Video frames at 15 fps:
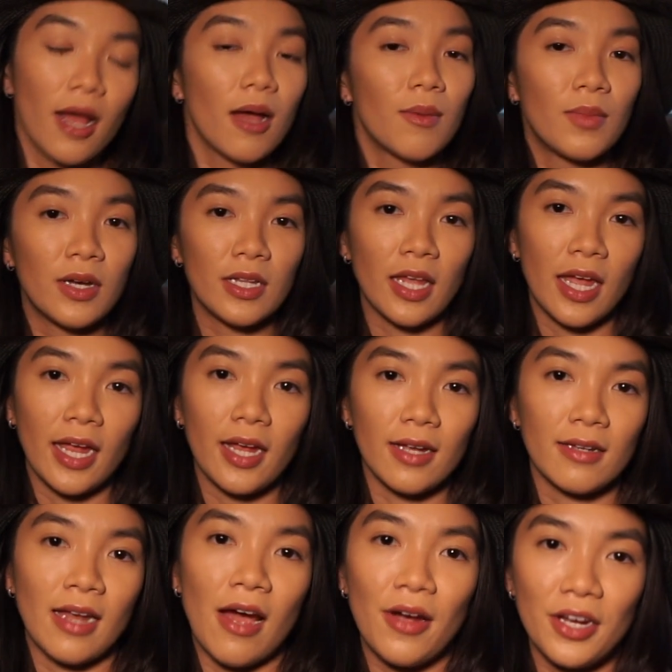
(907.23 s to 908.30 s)
But like
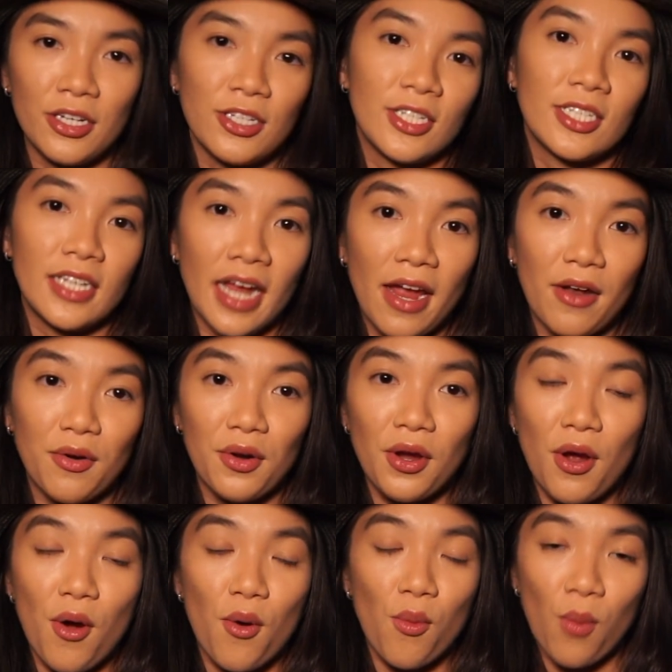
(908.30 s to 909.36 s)
now I understand
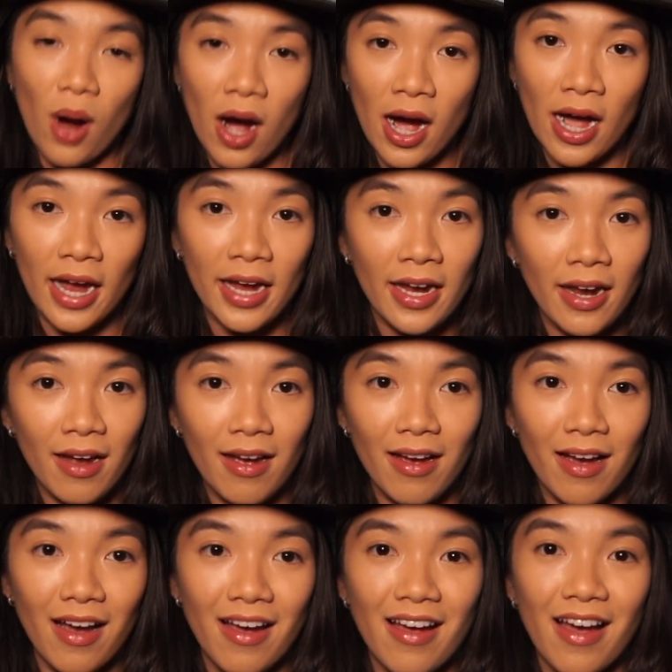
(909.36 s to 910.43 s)
why
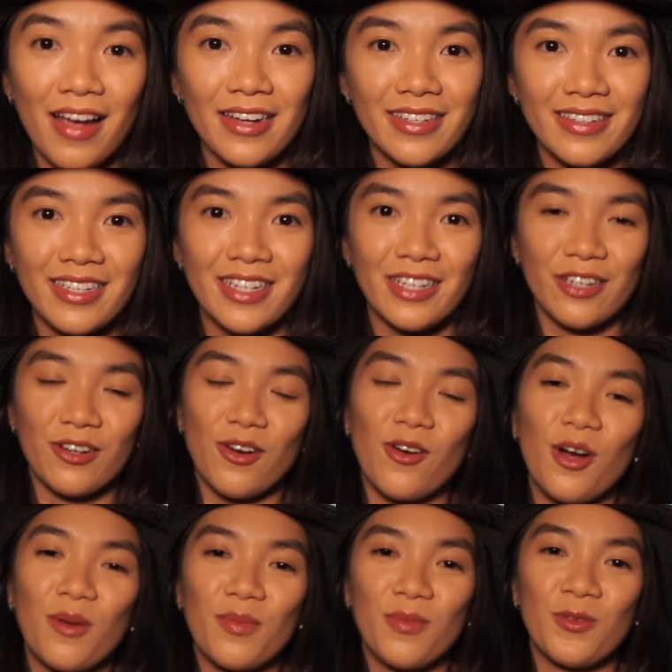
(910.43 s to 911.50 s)
I didn't grow
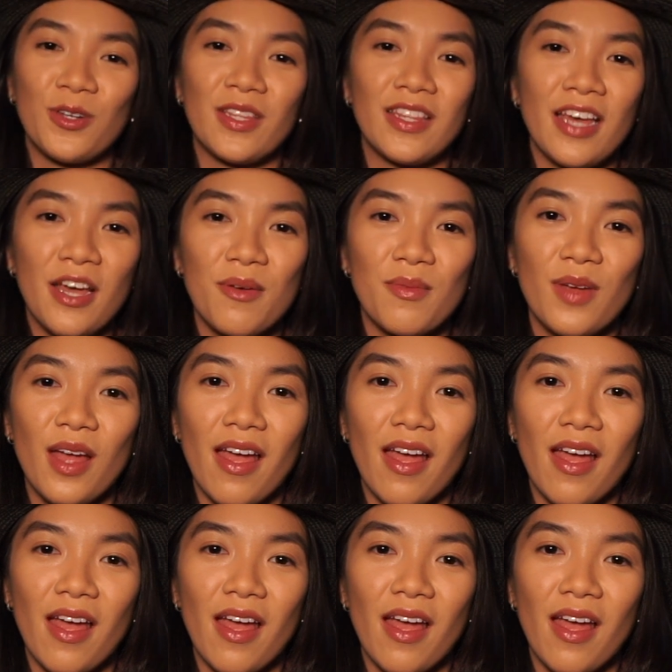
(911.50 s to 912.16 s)
up with them.